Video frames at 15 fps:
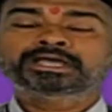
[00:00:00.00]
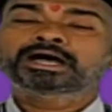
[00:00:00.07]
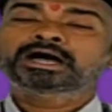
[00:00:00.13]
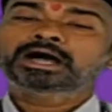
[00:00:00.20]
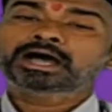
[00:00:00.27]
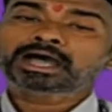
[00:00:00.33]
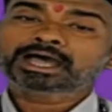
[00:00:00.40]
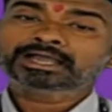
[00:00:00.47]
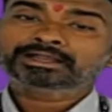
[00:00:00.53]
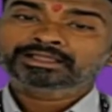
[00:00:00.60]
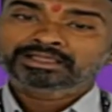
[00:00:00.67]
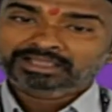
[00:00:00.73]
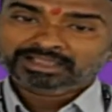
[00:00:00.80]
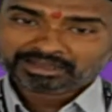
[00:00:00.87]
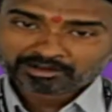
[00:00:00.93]

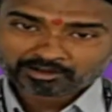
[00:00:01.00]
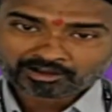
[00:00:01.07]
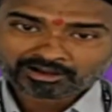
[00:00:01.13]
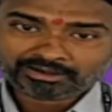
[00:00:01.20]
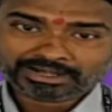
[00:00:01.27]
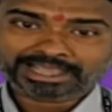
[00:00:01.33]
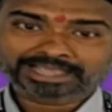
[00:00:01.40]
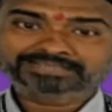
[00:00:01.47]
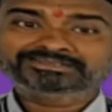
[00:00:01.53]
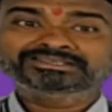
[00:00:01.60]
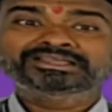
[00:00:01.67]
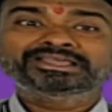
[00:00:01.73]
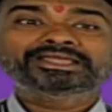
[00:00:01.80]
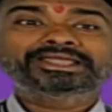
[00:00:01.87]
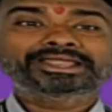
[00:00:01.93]
are called as
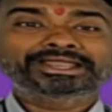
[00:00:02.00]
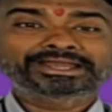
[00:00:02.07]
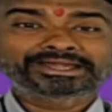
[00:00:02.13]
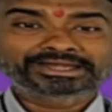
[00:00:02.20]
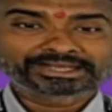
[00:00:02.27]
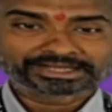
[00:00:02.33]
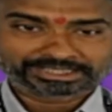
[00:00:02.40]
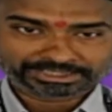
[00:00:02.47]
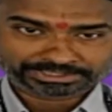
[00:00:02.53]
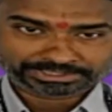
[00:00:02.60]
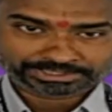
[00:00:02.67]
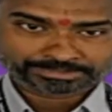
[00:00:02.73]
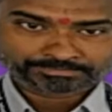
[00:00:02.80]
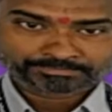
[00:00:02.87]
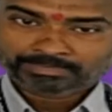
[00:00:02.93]

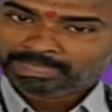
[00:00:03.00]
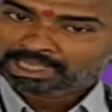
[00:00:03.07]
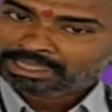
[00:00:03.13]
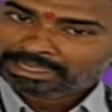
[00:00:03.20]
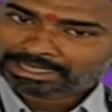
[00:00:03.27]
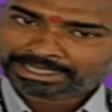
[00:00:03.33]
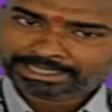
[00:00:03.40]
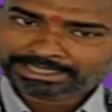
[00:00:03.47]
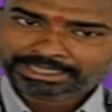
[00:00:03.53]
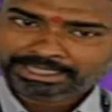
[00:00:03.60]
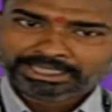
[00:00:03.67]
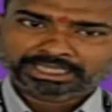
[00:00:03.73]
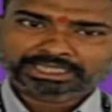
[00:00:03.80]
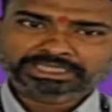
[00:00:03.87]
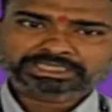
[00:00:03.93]
entities. Again, each